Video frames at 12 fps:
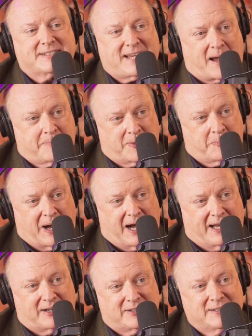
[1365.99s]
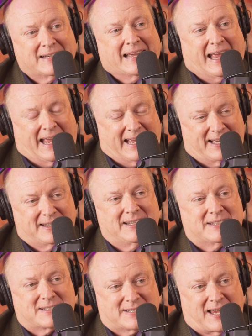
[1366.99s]
top of the pile, and
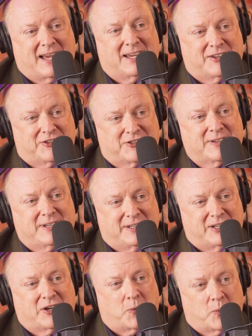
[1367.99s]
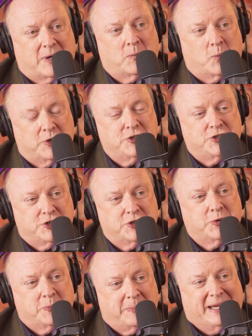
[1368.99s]
it says, would
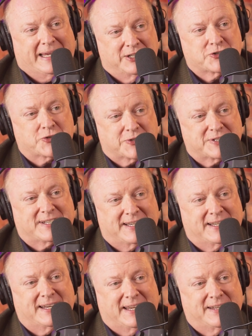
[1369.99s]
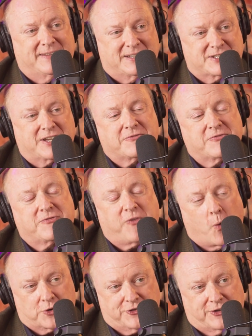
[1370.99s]
you be interested in this? It
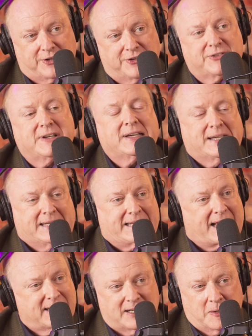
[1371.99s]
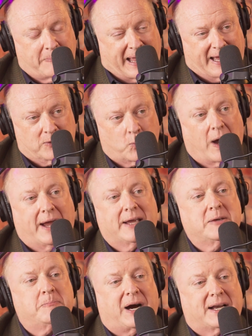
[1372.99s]
forces, not in a bad
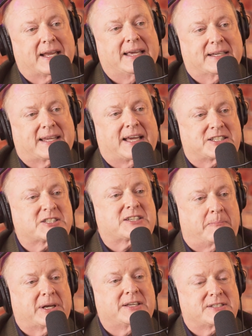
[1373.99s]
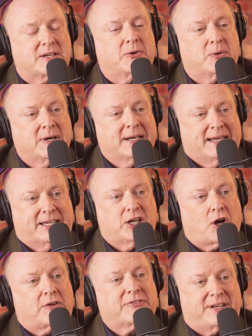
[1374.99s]
way, but it gets somebody to
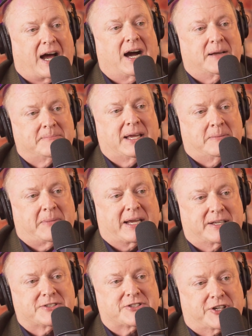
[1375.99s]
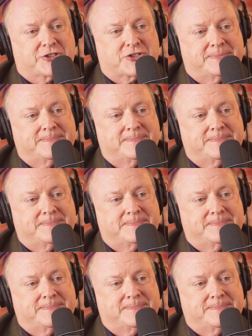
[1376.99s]
get off the dime and make a decision.